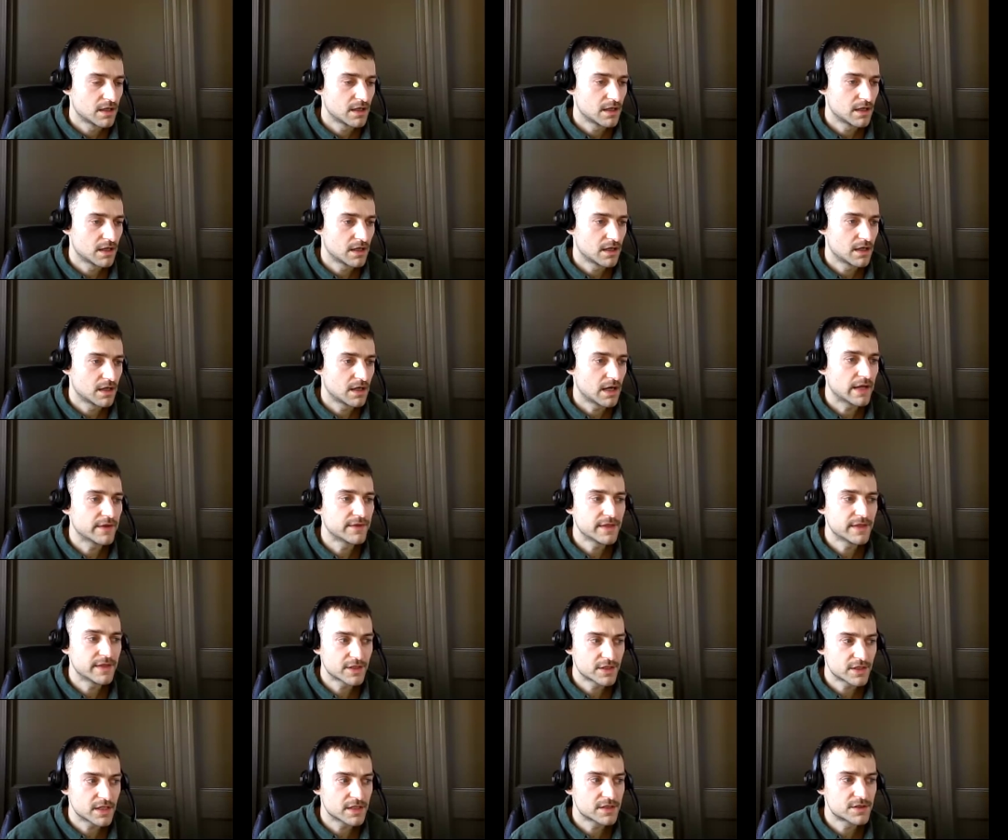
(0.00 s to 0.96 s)
I
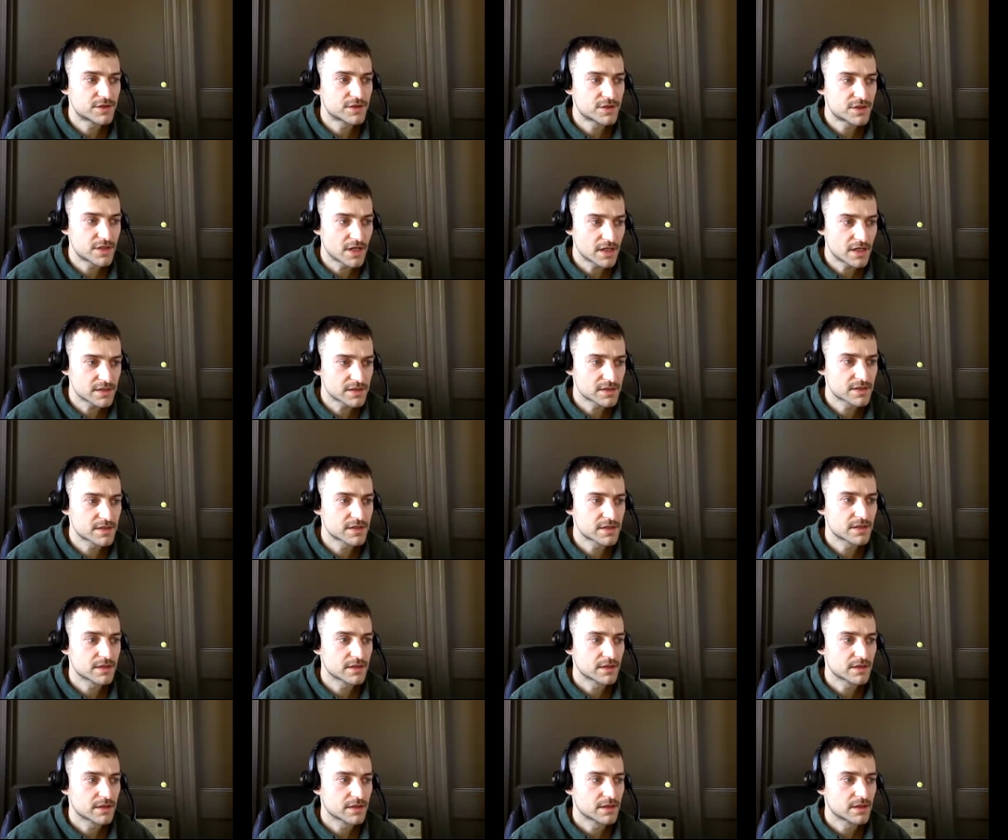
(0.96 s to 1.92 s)
think it's just,
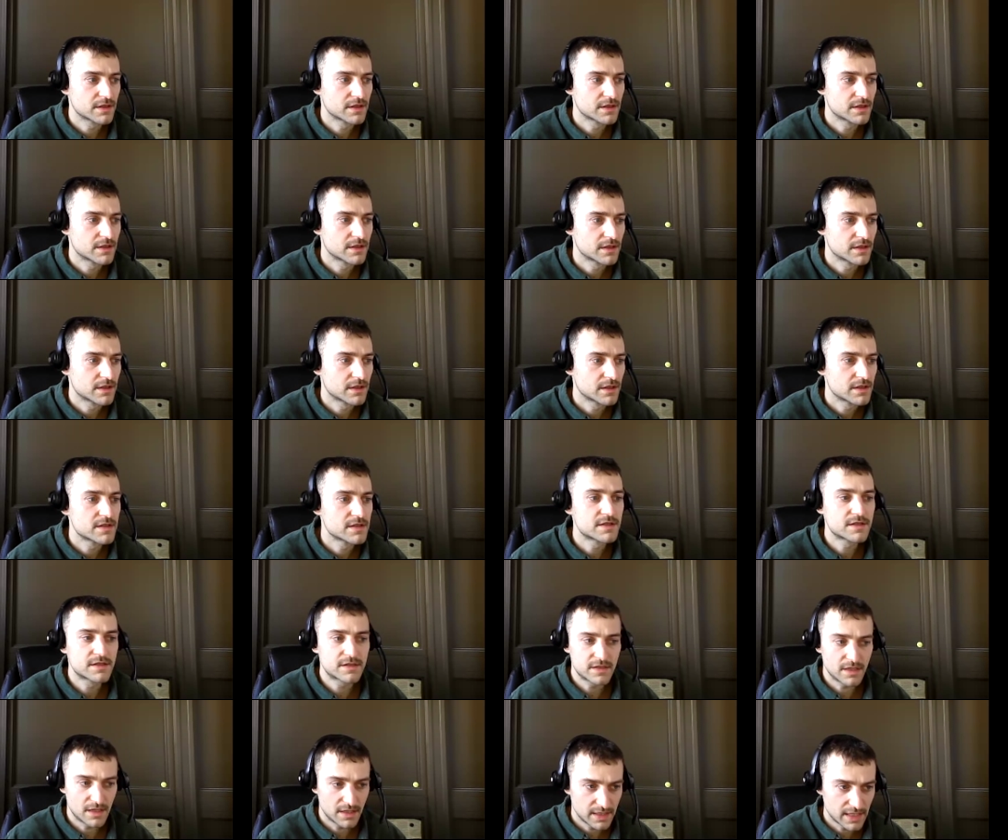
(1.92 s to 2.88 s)

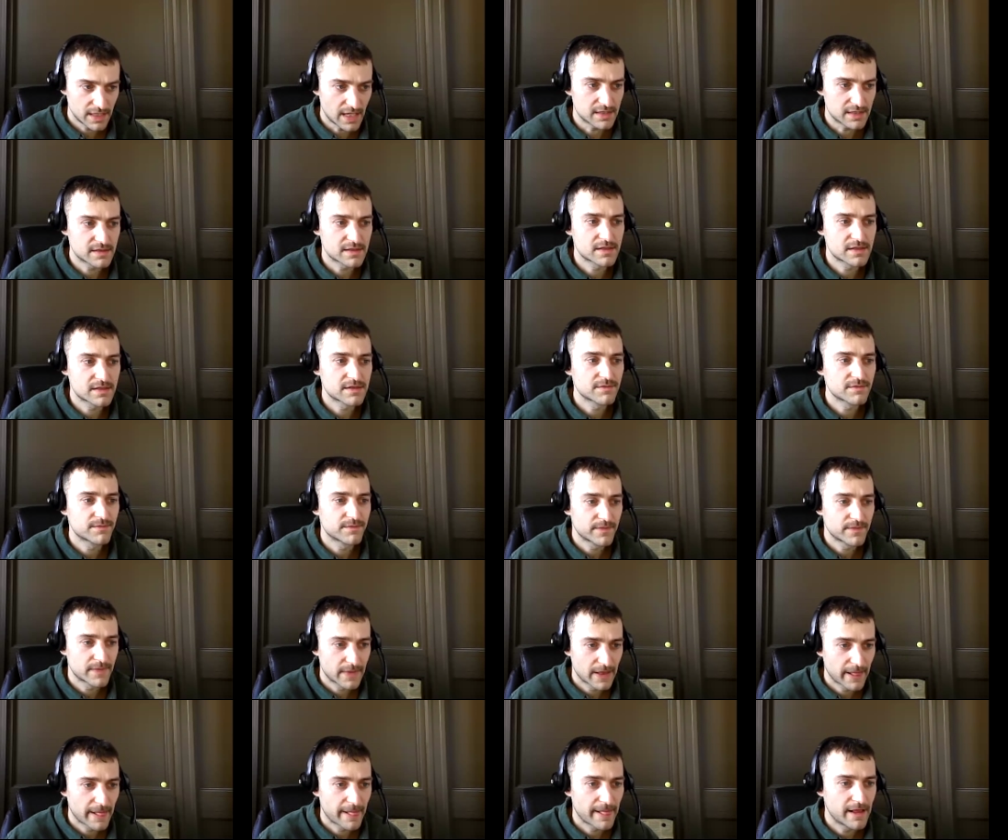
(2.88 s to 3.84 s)
yes,
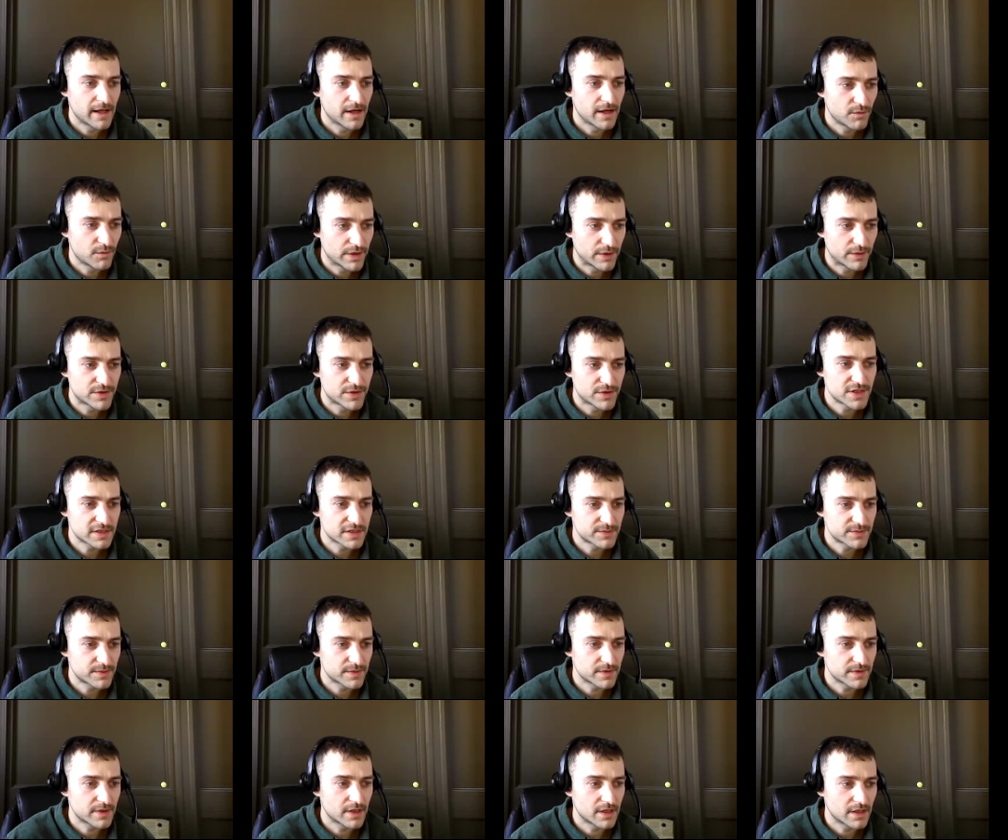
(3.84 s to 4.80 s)
we
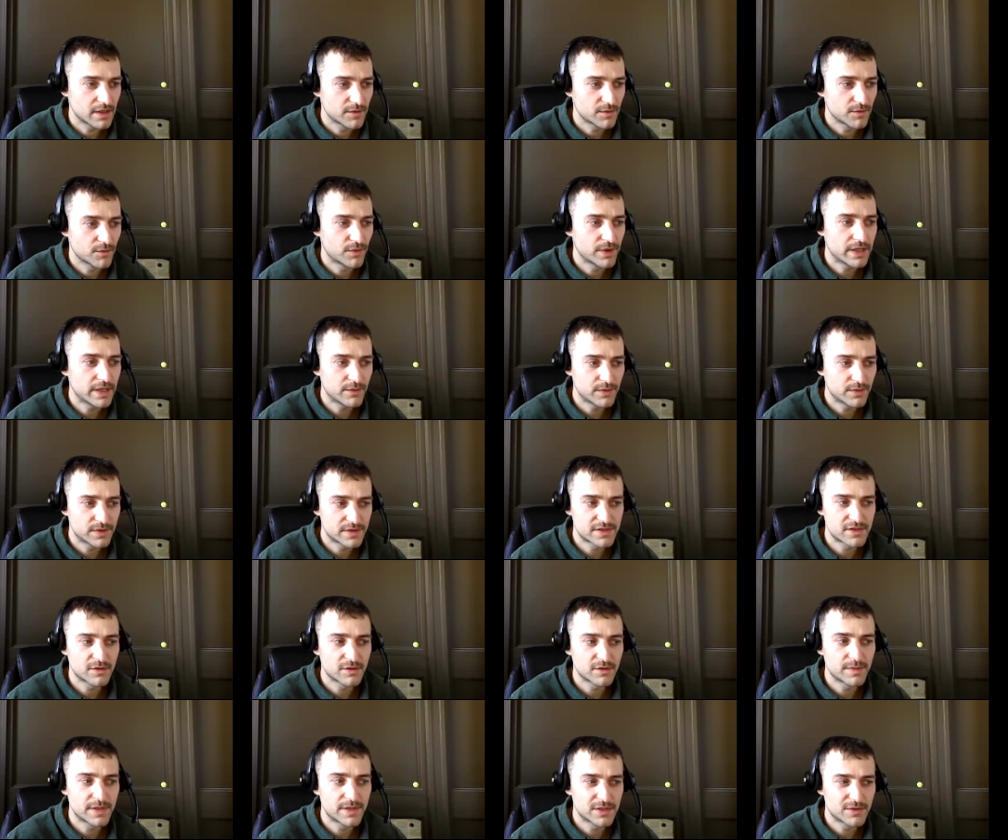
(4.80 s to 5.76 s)
would
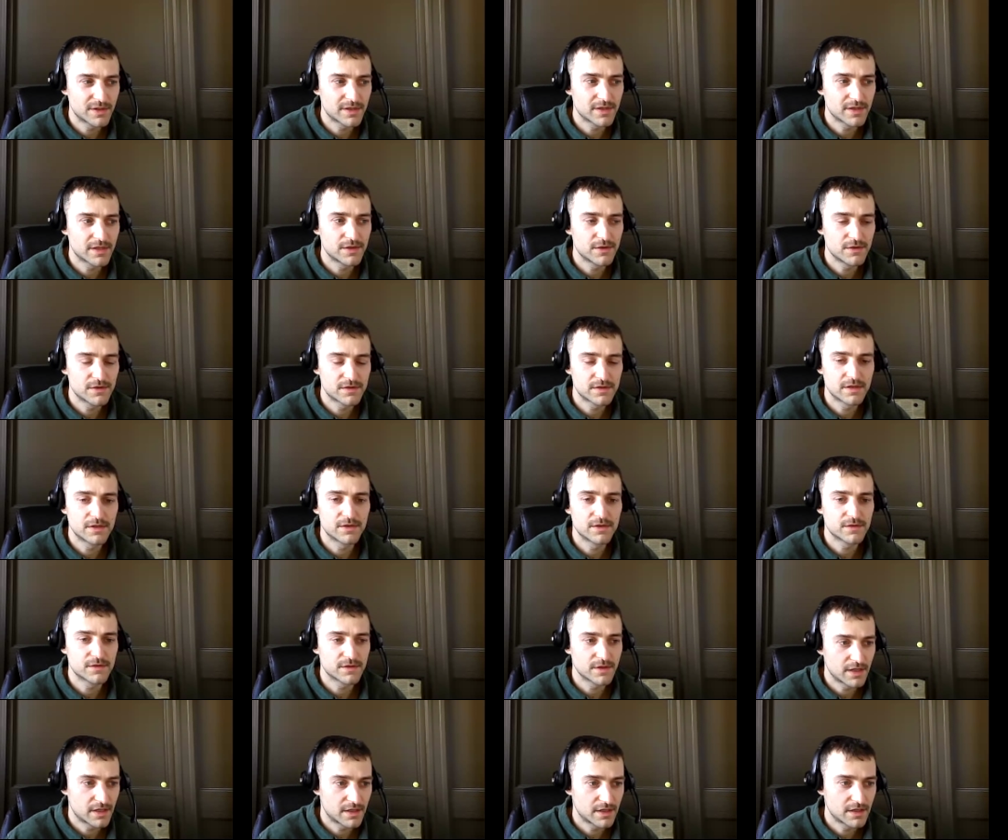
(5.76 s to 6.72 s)
still be doing the news and
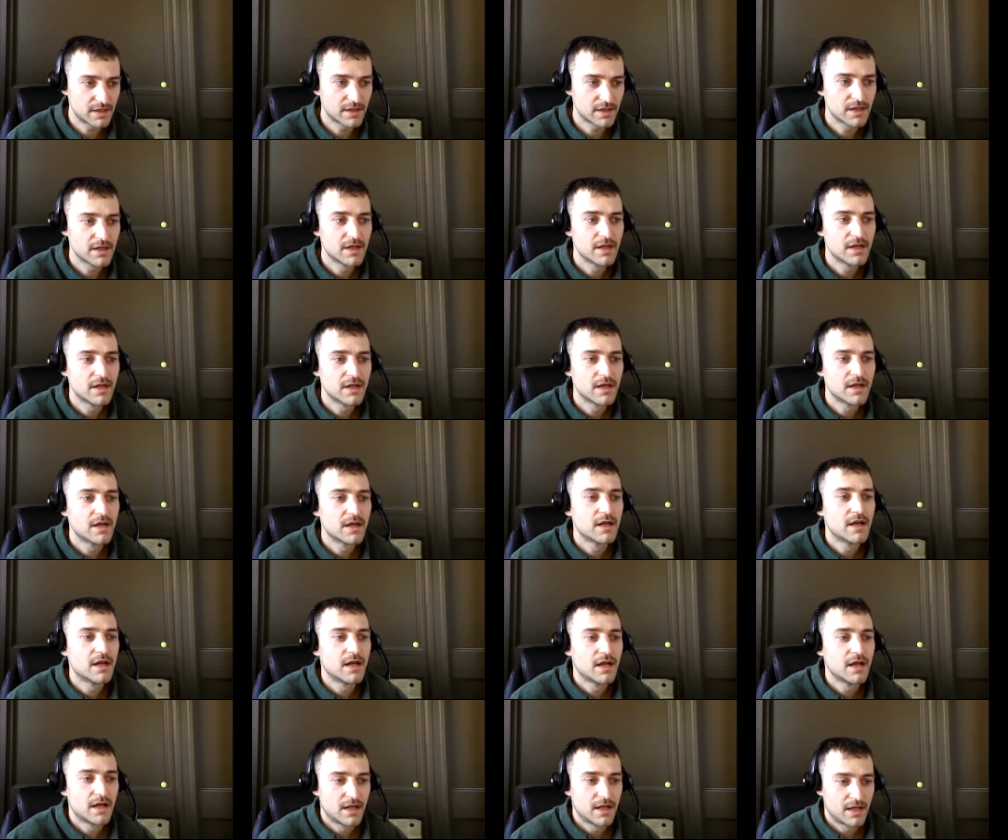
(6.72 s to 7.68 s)
newsletter,
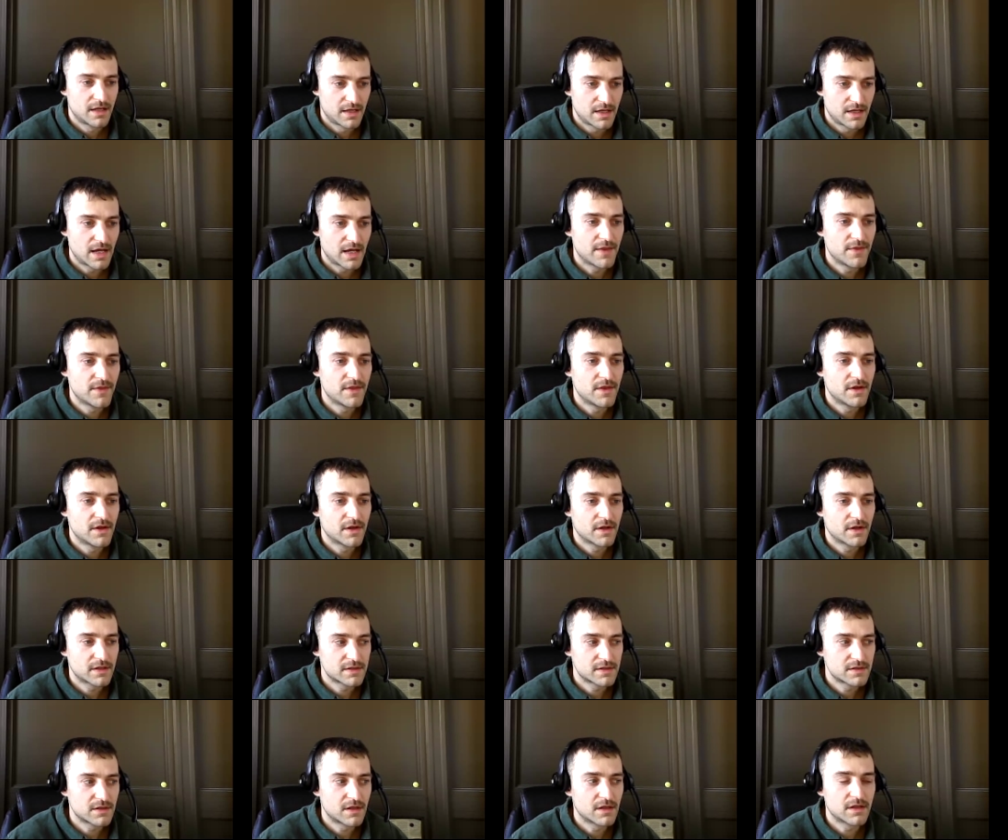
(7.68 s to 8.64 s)
and the
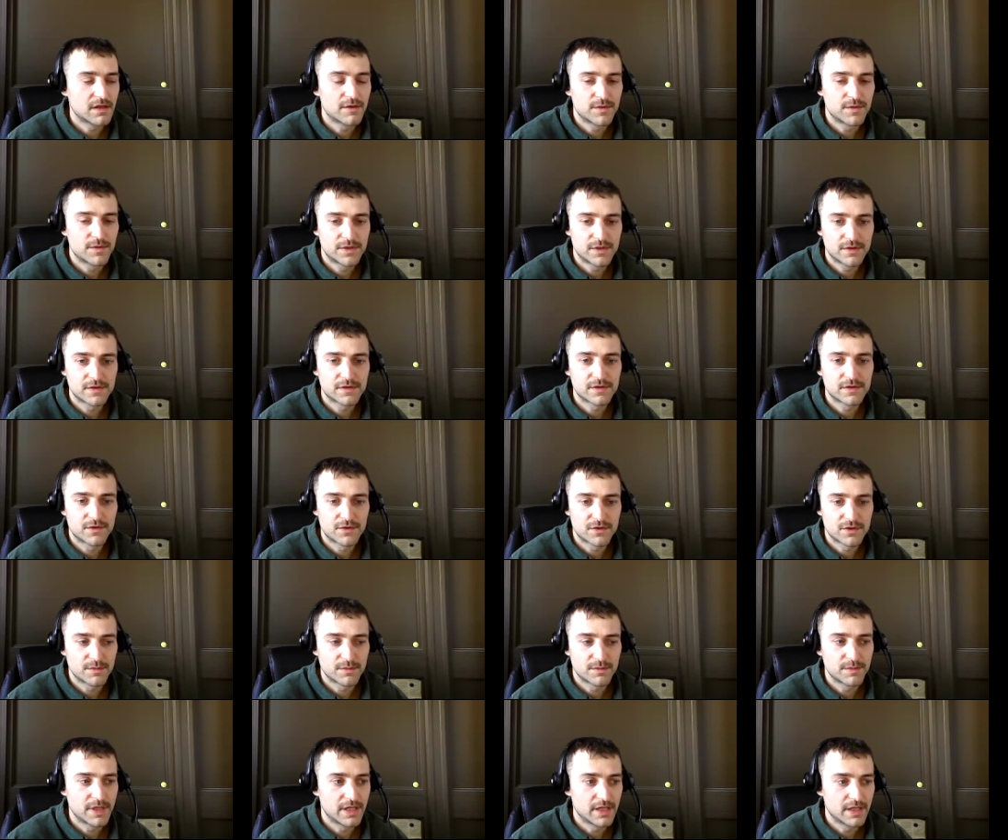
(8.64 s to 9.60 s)
consultant would do the
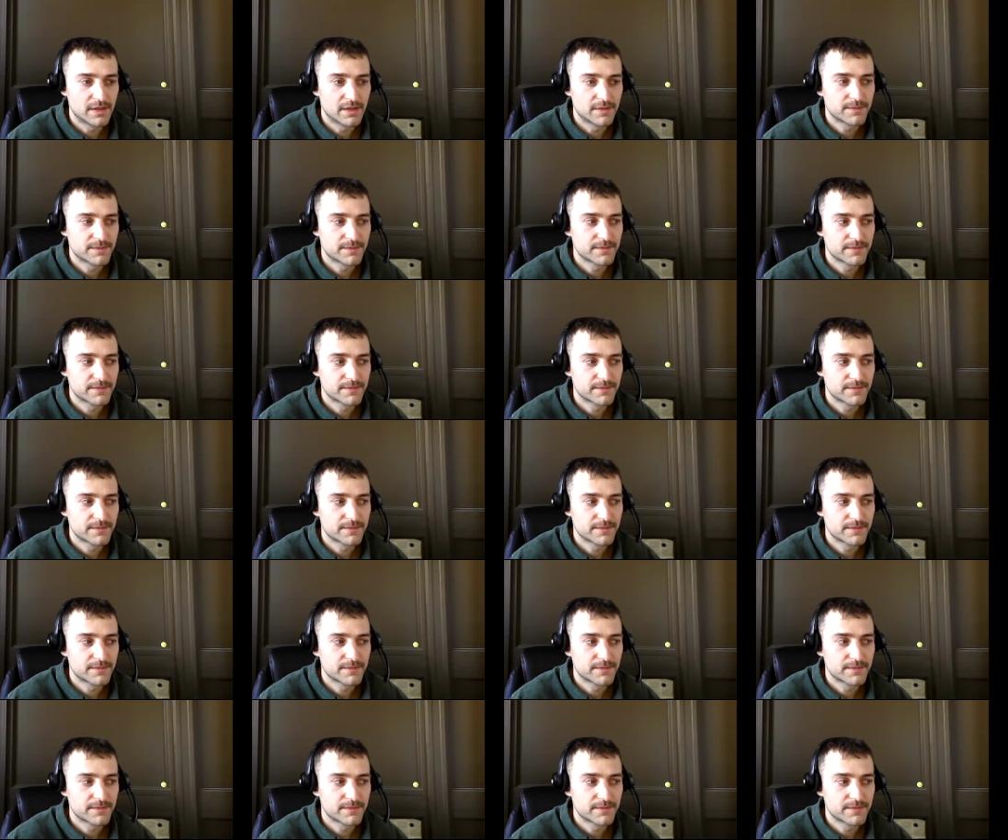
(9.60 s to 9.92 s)
social media.